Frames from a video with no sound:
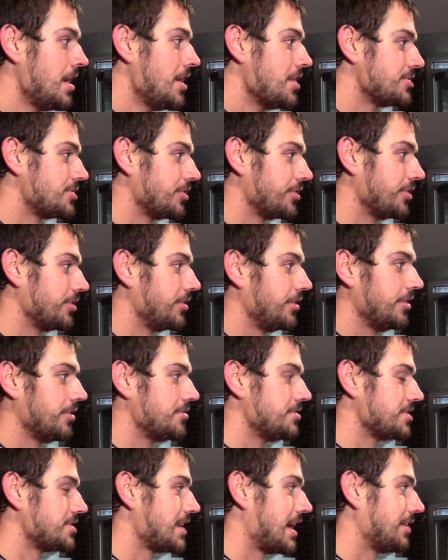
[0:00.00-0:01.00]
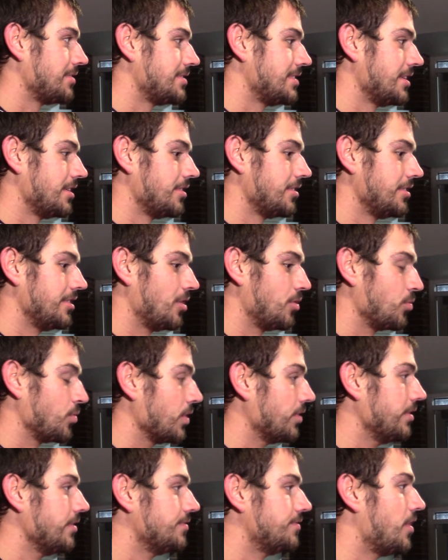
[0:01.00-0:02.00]
So you're just out there, you know,
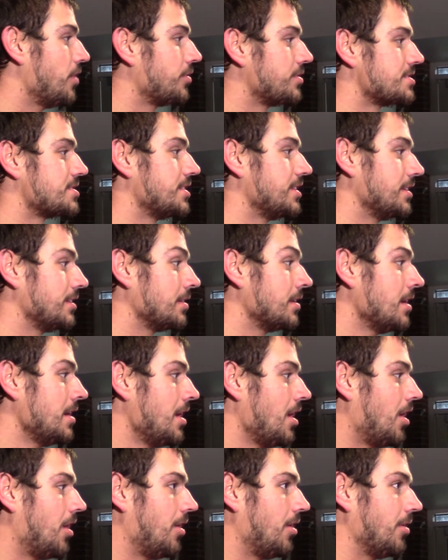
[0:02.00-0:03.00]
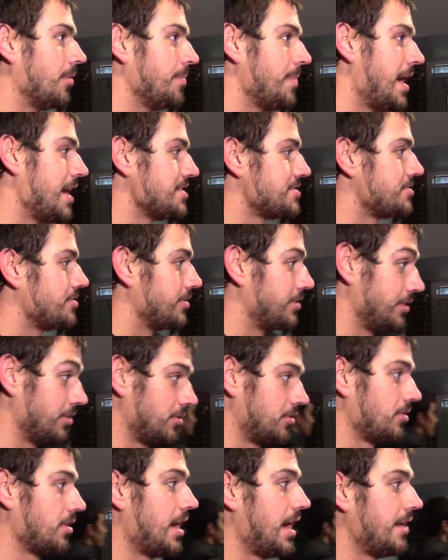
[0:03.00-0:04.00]
really focusing on mastering your
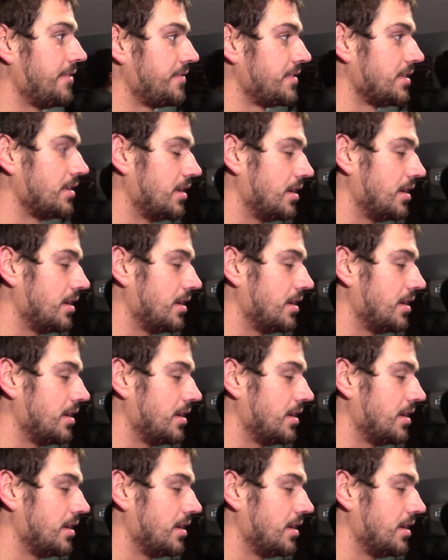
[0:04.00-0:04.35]
craft